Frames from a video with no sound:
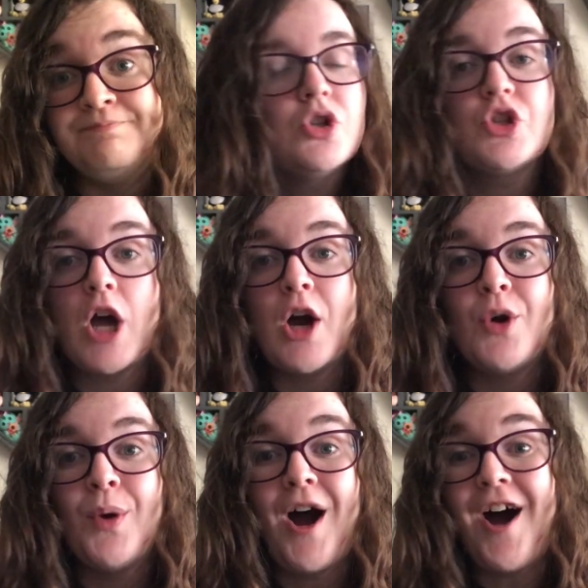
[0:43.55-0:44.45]

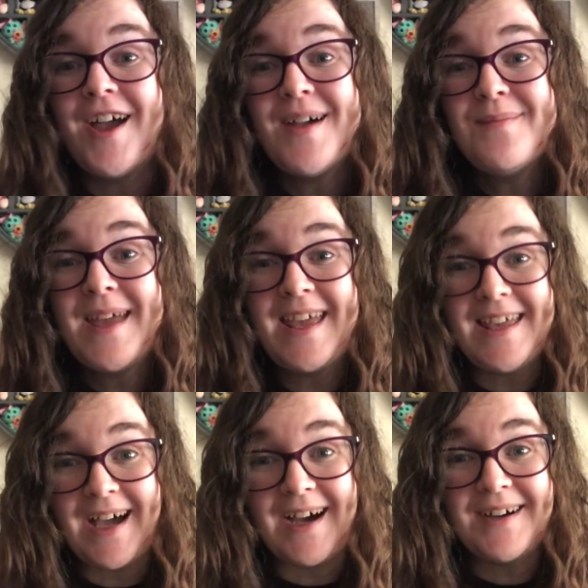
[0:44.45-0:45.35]
So I am
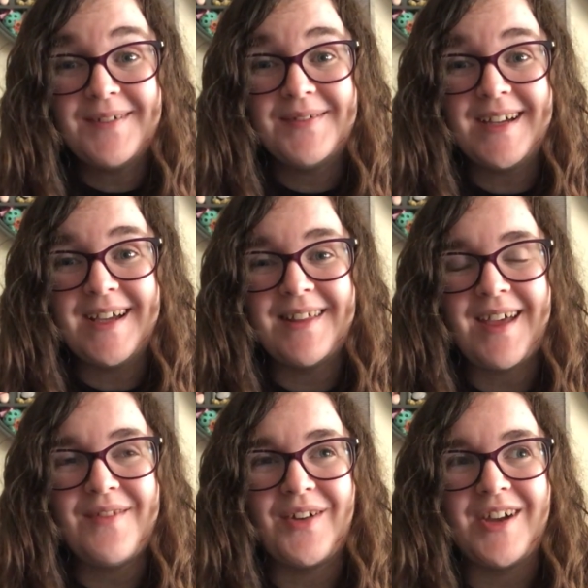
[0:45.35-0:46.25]
here with
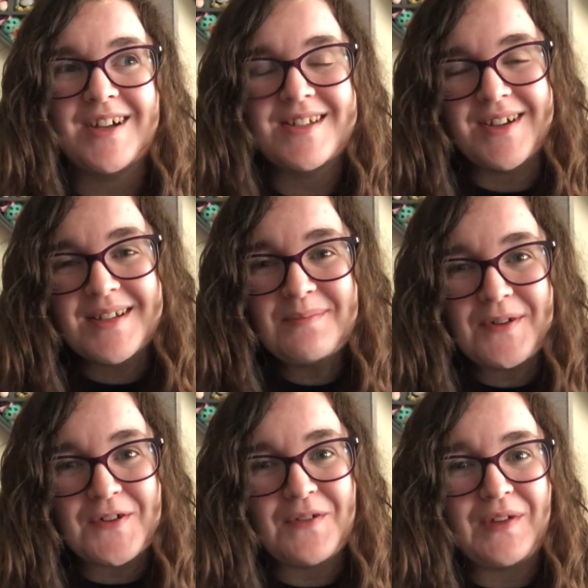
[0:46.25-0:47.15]
a very exciting
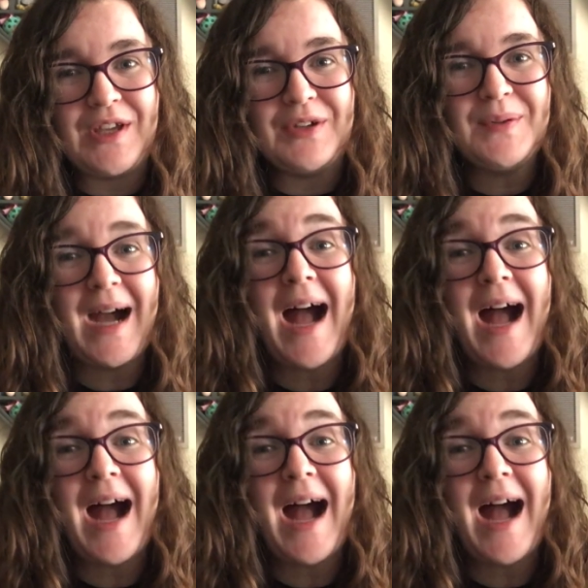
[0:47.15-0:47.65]
plush review.